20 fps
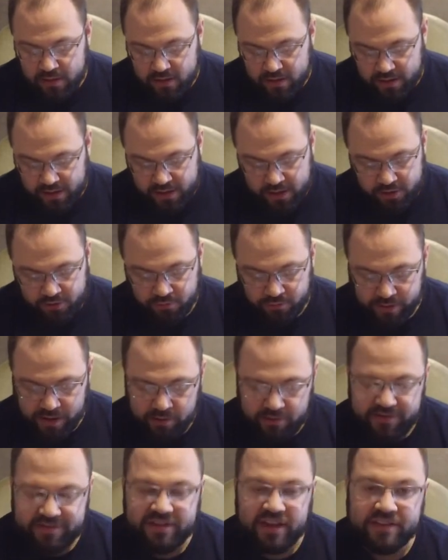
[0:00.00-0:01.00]
And you'll
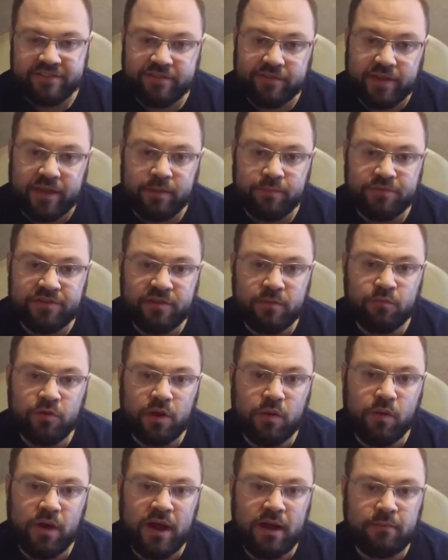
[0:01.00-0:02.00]
notice I skipped some
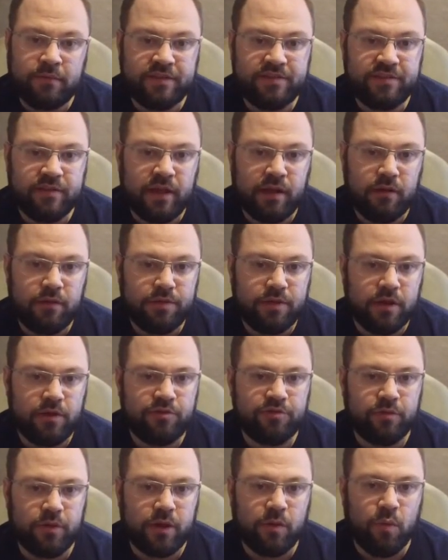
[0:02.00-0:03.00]
requirements there.
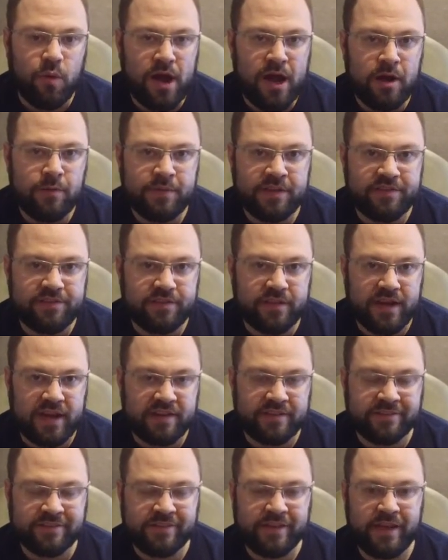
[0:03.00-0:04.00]
Those requirements that I
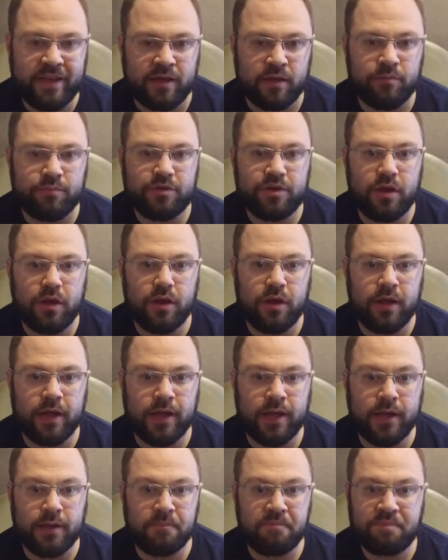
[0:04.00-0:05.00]
skipped,
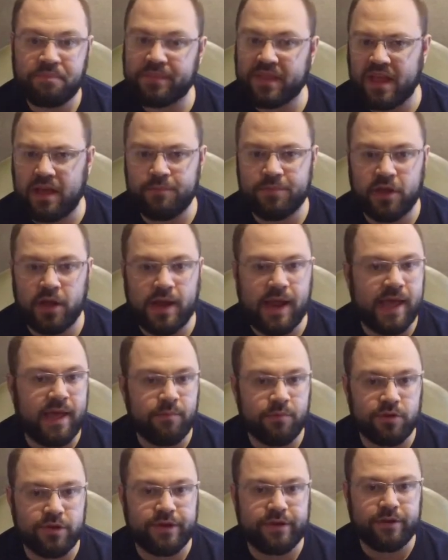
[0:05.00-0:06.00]
I'm not
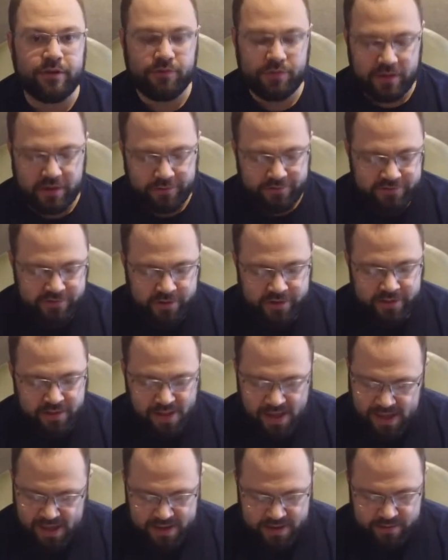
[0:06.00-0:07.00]
able to do those
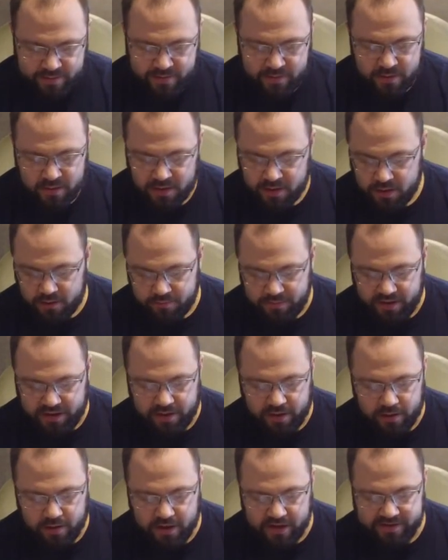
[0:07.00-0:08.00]
online,
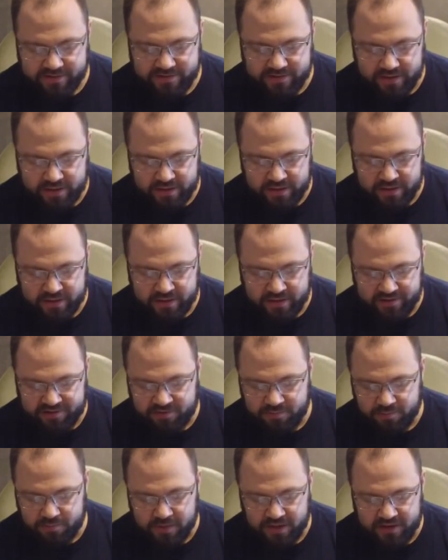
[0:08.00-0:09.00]
because
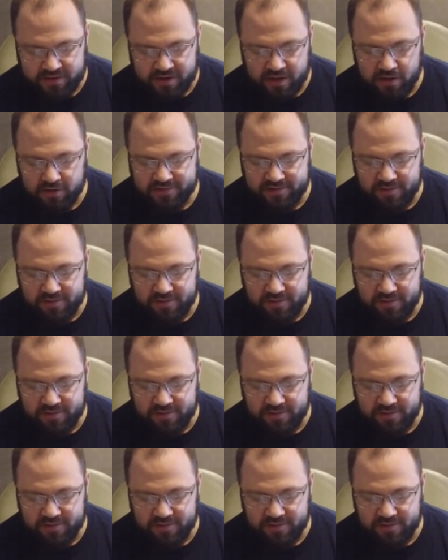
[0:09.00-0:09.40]
it talks